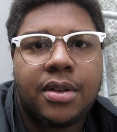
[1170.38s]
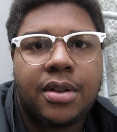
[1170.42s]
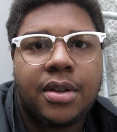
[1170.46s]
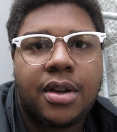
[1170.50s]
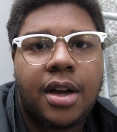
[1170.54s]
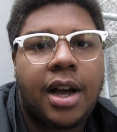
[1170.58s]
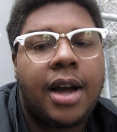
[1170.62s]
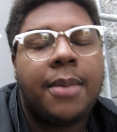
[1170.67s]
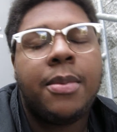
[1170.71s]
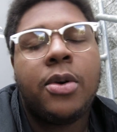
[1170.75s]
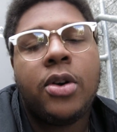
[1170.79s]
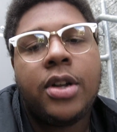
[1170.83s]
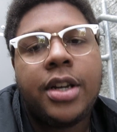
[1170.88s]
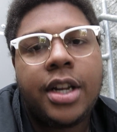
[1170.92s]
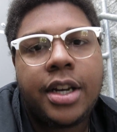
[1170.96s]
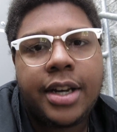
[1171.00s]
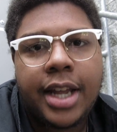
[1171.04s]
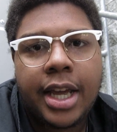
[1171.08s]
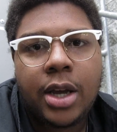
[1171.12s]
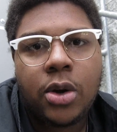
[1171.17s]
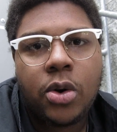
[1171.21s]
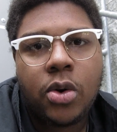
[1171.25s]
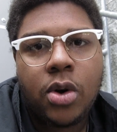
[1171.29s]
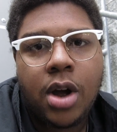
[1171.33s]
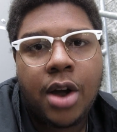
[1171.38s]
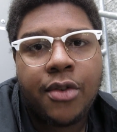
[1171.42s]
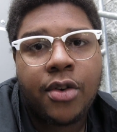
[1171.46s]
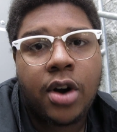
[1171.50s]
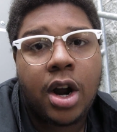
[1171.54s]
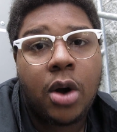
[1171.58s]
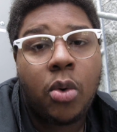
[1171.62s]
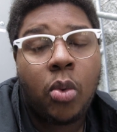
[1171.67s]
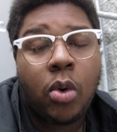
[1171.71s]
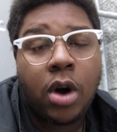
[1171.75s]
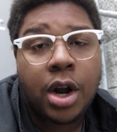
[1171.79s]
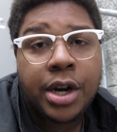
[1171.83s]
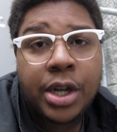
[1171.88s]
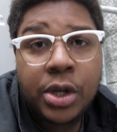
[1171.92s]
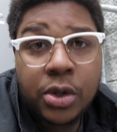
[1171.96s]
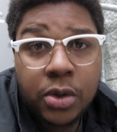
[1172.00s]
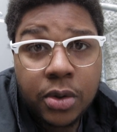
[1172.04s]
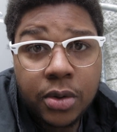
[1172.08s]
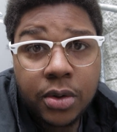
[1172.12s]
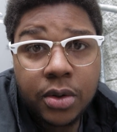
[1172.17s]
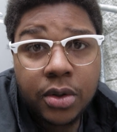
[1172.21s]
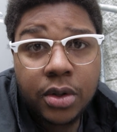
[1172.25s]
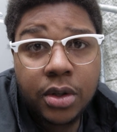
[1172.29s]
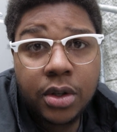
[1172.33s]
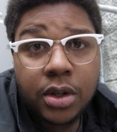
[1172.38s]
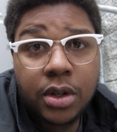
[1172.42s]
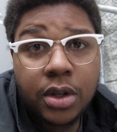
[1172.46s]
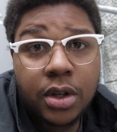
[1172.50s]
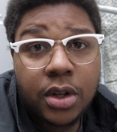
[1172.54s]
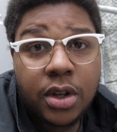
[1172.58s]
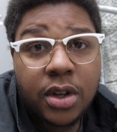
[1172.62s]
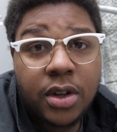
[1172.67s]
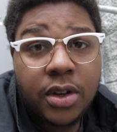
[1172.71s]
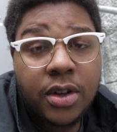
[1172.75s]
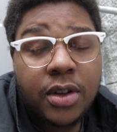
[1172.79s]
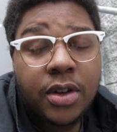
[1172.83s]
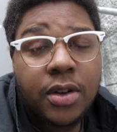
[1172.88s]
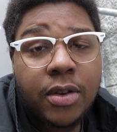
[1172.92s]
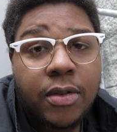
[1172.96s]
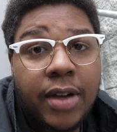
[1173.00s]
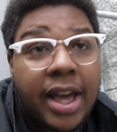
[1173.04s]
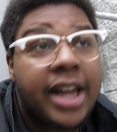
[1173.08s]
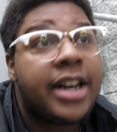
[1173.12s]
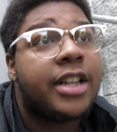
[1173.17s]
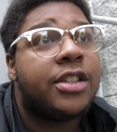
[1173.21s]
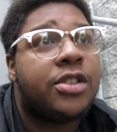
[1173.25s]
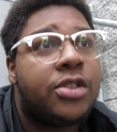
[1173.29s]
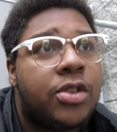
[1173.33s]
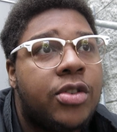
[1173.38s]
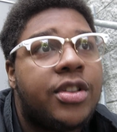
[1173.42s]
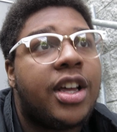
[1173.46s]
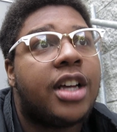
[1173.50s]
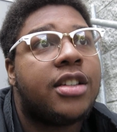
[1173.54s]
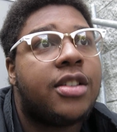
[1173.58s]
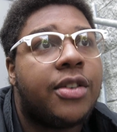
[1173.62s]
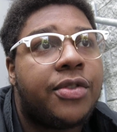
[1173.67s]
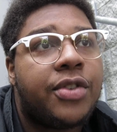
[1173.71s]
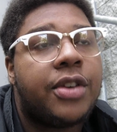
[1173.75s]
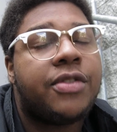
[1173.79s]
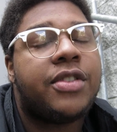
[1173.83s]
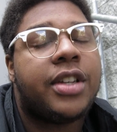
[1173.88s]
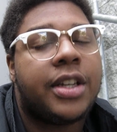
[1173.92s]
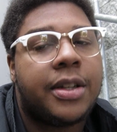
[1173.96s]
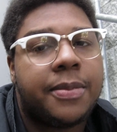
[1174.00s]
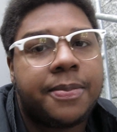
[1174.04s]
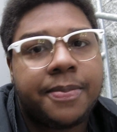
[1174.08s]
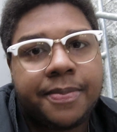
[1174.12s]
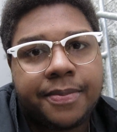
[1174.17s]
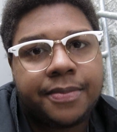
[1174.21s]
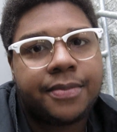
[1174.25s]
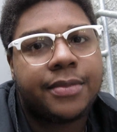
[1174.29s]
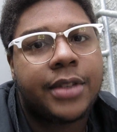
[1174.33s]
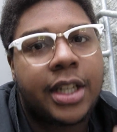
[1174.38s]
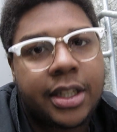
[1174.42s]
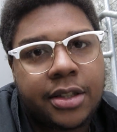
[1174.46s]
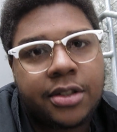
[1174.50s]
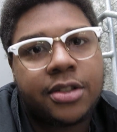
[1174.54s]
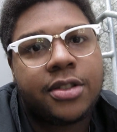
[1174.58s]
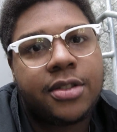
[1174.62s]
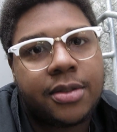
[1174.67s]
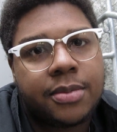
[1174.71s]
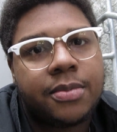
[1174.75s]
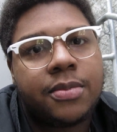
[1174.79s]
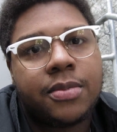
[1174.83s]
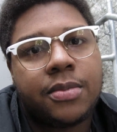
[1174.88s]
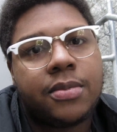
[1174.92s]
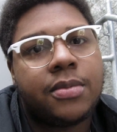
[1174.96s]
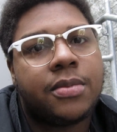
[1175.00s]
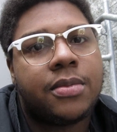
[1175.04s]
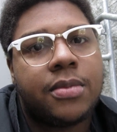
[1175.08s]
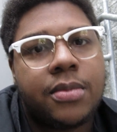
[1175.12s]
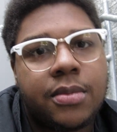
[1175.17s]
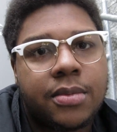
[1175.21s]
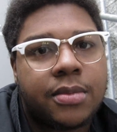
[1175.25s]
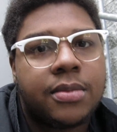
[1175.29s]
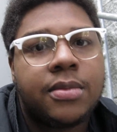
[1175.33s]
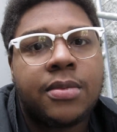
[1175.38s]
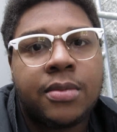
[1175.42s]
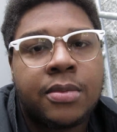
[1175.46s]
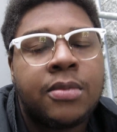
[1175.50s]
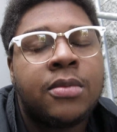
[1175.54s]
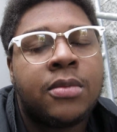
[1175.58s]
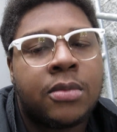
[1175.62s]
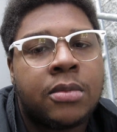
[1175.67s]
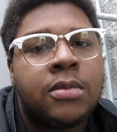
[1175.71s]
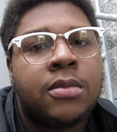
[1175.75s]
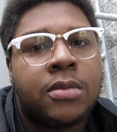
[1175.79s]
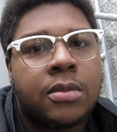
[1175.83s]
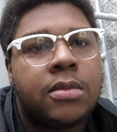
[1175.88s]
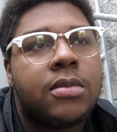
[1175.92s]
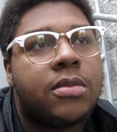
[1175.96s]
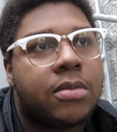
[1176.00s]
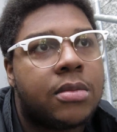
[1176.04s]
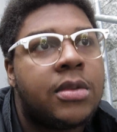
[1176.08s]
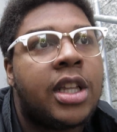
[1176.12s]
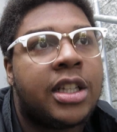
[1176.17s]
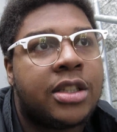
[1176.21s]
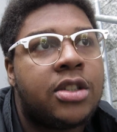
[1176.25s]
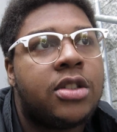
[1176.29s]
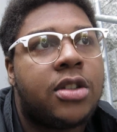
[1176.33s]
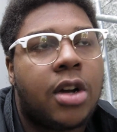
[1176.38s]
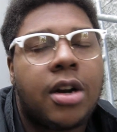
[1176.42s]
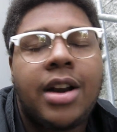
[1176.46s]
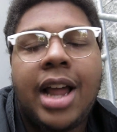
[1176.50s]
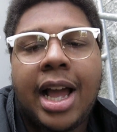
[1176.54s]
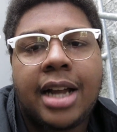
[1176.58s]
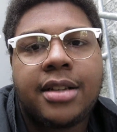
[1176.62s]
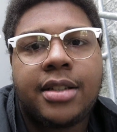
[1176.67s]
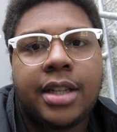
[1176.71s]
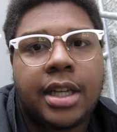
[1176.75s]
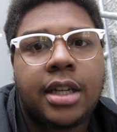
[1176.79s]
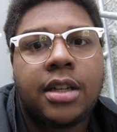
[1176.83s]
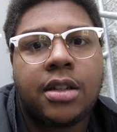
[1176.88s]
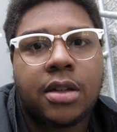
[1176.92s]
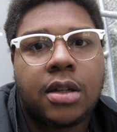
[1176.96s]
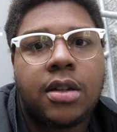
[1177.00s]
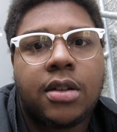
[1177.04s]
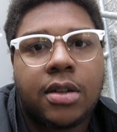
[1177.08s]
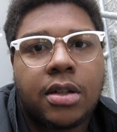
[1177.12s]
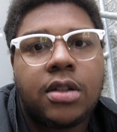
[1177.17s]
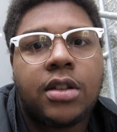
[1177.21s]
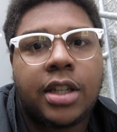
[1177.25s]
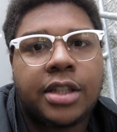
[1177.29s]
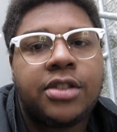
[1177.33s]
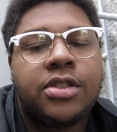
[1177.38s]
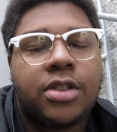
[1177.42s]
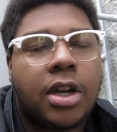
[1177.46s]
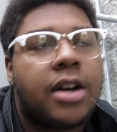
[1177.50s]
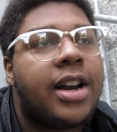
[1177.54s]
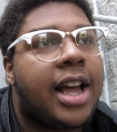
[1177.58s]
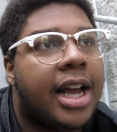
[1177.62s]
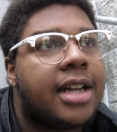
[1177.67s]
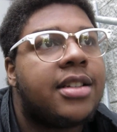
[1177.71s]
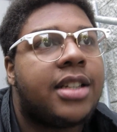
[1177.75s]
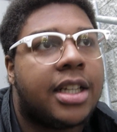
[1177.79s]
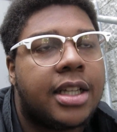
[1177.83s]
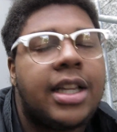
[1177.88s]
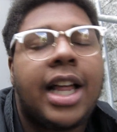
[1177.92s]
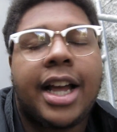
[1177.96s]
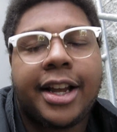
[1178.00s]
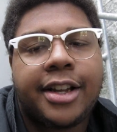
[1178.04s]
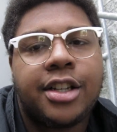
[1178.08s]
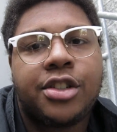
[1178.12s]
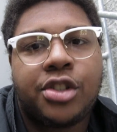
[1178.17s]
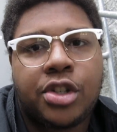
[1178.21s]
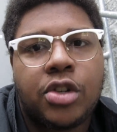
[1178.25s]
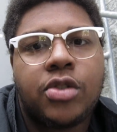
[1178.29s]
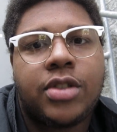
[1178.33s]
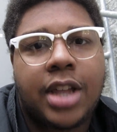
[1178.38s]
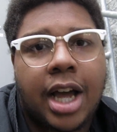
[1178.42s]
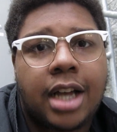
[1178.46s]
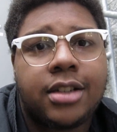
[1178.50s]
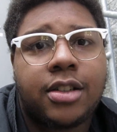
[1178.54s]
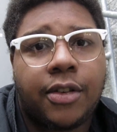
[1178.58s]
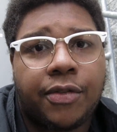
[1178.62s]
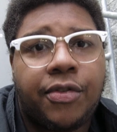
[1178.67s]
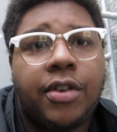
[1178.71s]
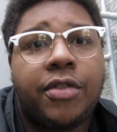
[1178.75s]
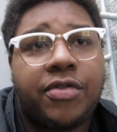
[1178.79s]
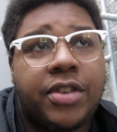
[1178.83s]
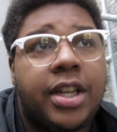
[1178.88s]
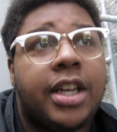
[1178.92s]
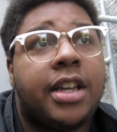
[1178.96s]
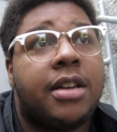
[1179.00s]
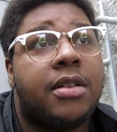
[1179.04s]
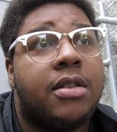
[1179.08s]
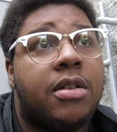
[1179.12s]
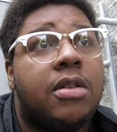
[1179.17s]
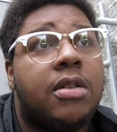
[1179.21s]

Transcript: I'm gonna date whoever I want to, and it's 2015. Let's start acting. Let's start acting like it's 2015.